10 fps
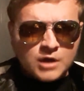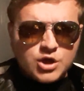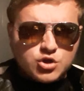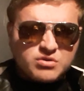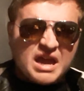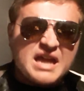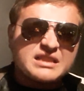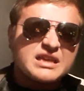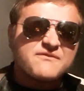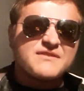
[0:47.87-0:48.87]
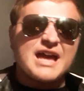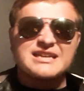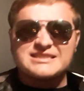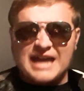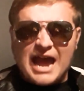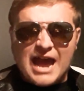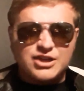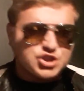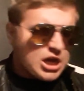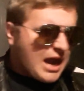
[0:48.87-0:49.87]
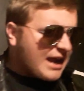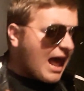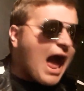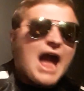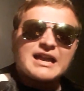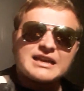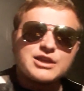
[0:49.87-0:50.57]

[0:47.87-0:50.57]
You can't live that dash in agony.